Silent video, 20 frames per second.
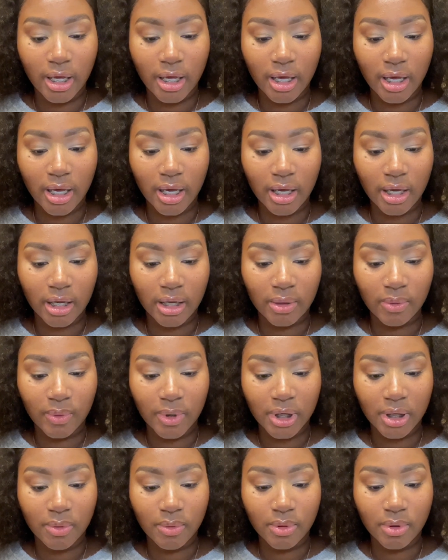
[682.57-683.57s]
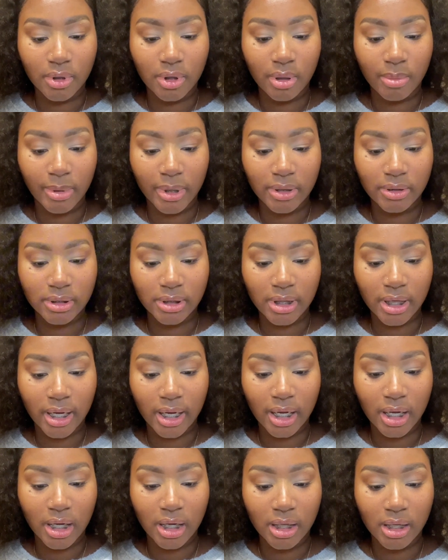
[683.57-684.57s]
and when I woke up I was
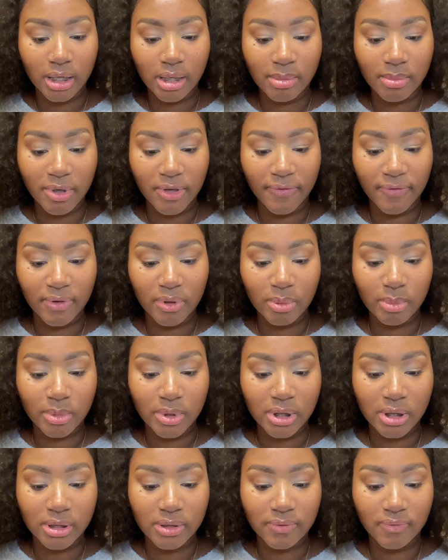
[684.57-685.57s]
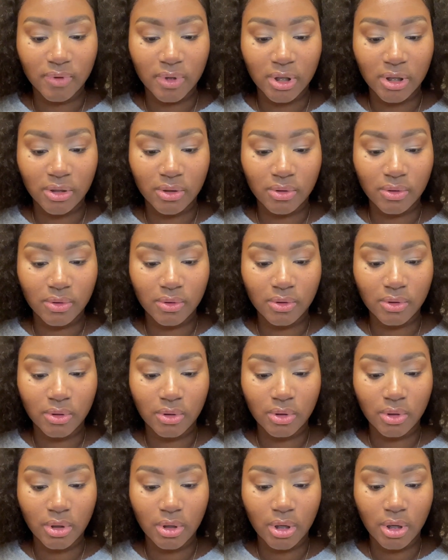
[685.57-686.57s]
like, let me film this video
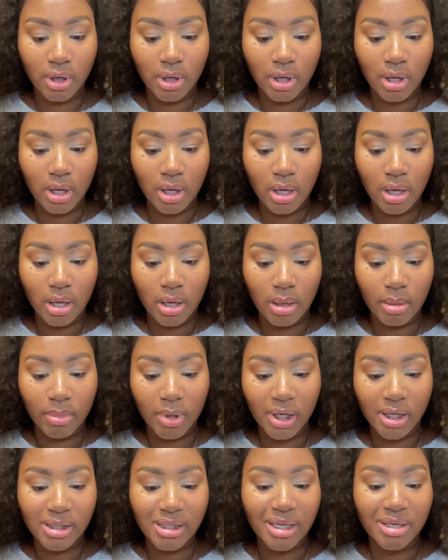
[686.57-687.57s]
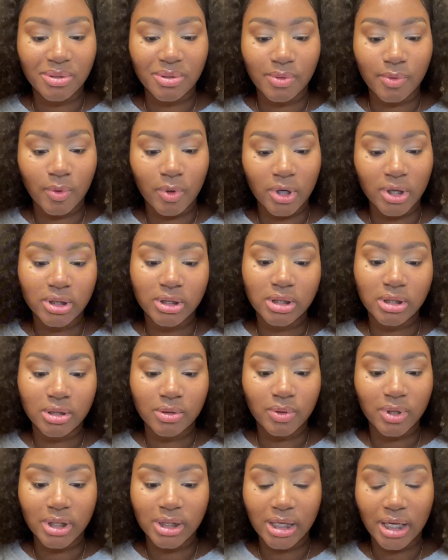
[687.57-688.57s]
because I don't want to do
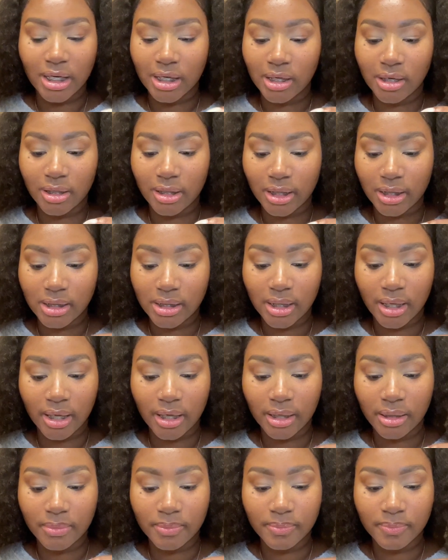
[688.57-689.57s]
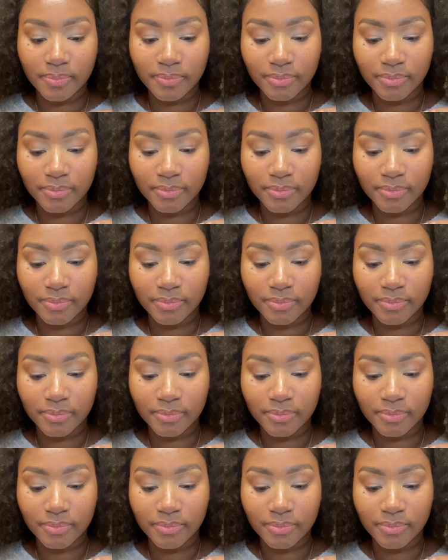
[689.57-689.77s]
it any other time.